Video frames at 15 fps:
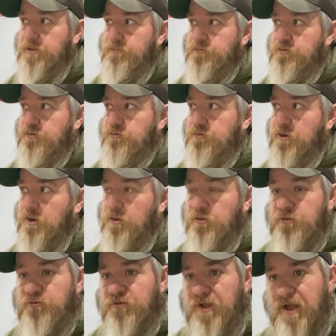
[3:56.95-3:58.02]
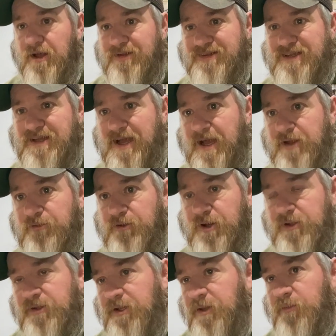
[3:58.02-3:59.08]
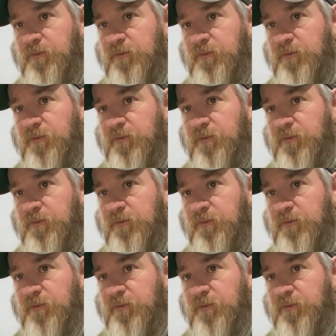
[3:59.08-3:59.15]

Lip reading: Just thaw those out, dehydrate them,